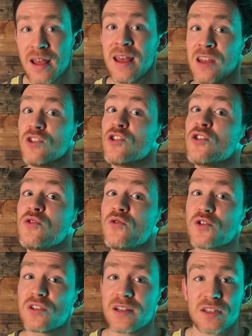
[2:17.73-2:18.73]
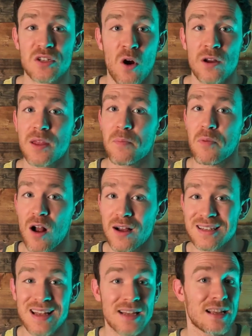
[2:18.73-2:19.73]
it usually started the
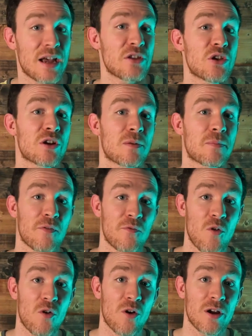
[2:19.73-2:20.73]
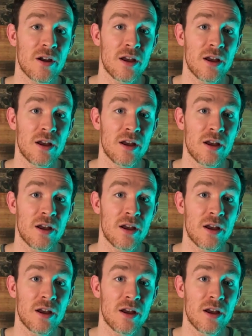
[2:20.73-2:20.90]
process a year before.